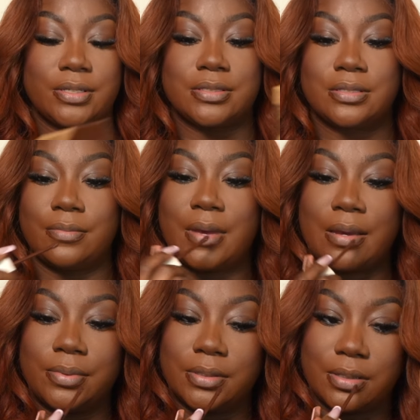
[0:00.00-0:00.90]
It's the
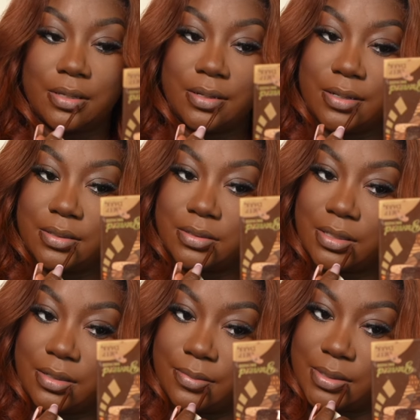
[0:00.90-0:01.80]
Maybelline in the
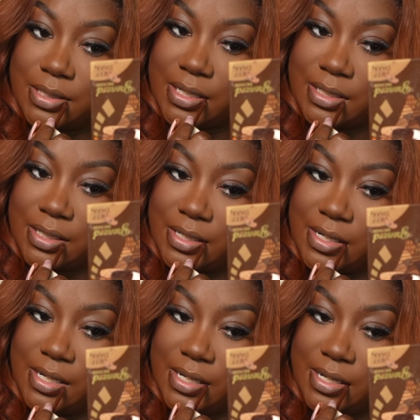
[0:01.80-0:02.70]
shade Protector.
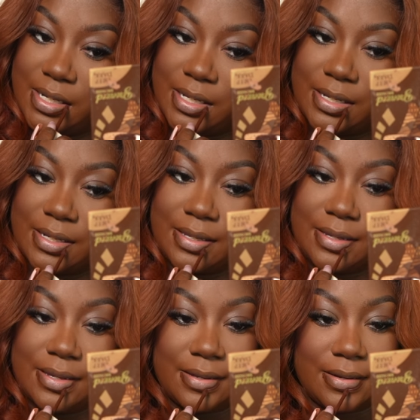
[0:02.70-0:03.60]

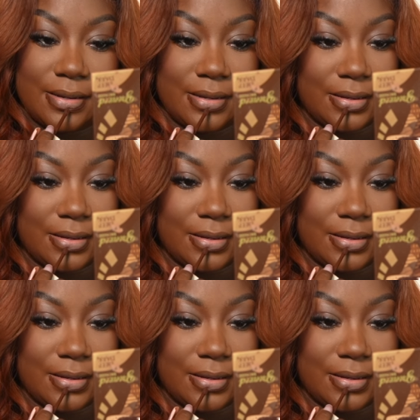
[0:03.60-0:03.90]
Again,